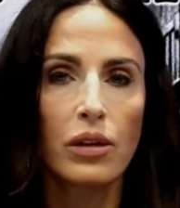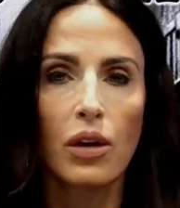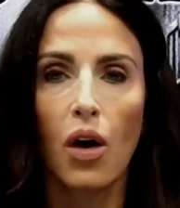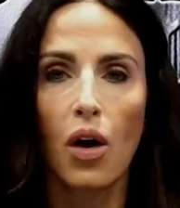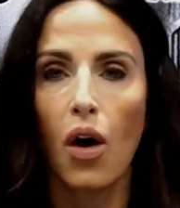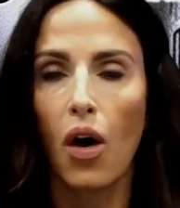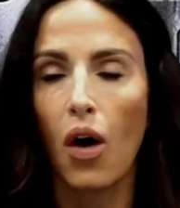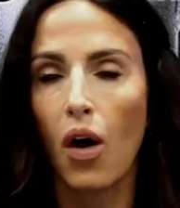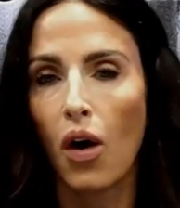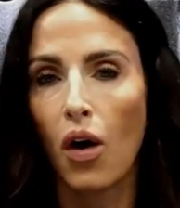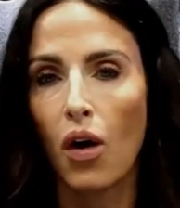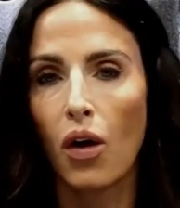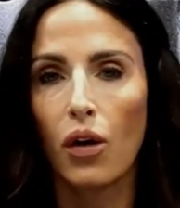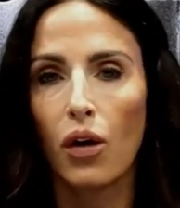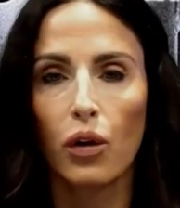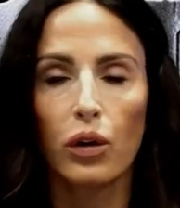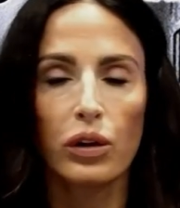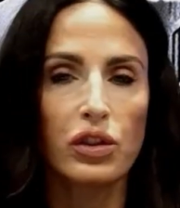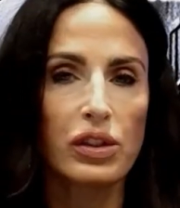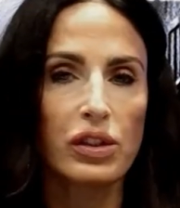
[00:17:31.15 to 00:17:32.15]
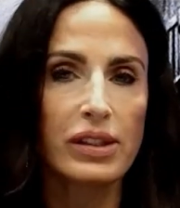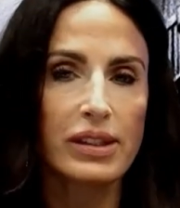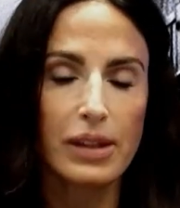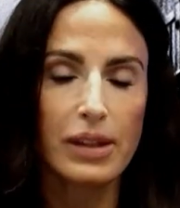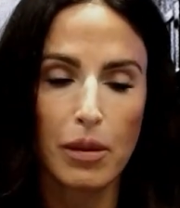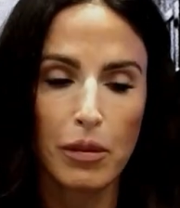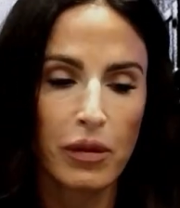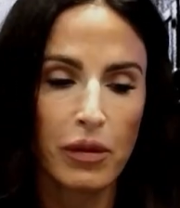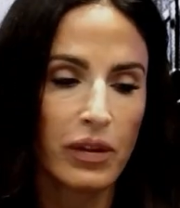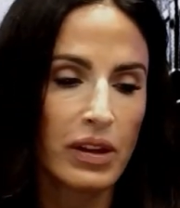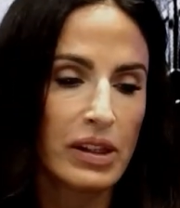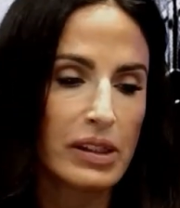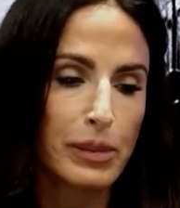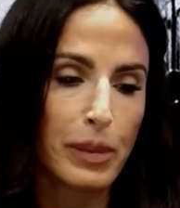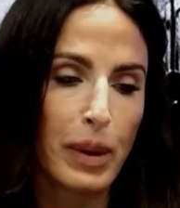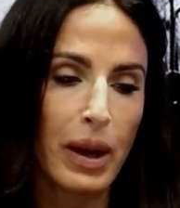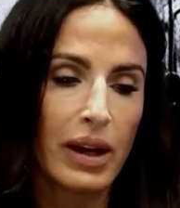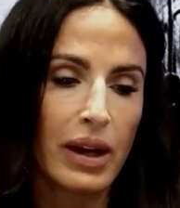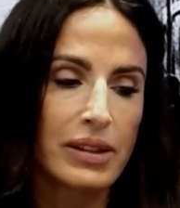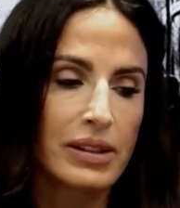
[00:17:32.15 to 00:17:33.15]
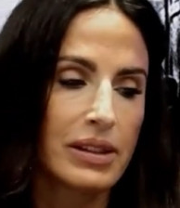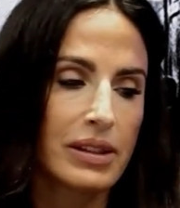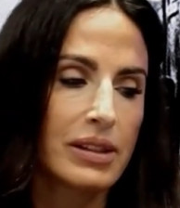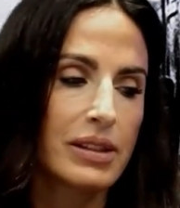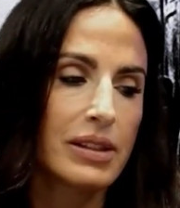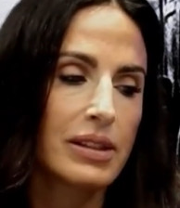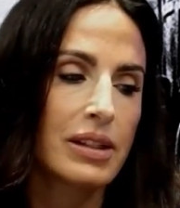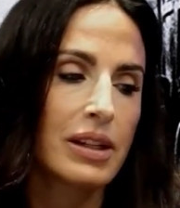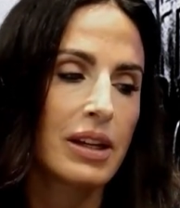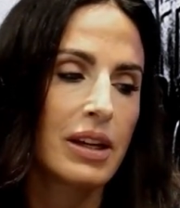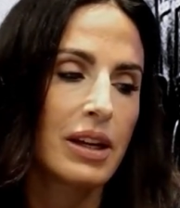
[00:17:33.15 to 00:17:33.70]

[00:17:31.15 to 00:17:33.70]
all, or just some of these boxes,